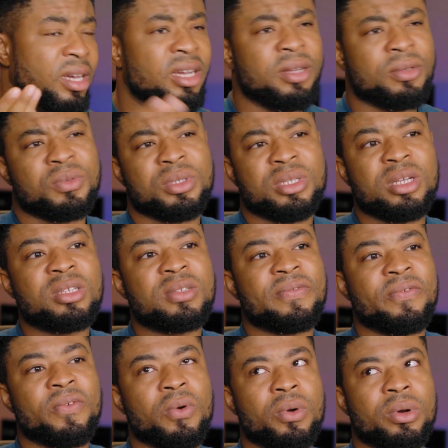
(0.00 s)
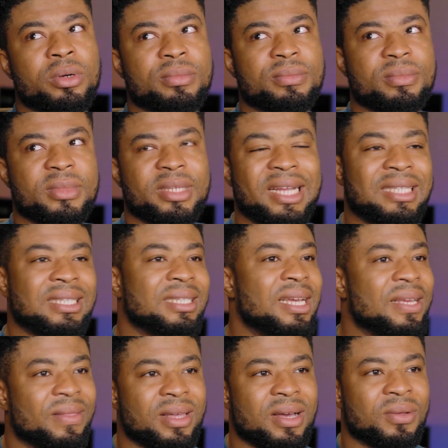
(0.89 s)
It retails for
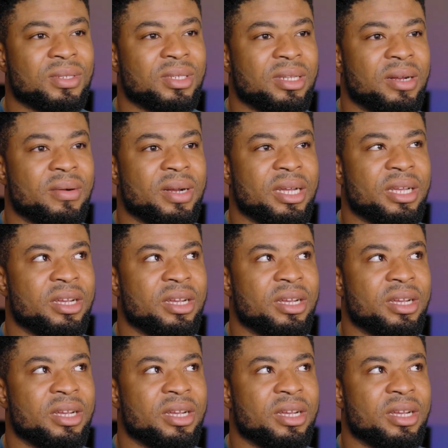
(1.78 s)
89,000 naira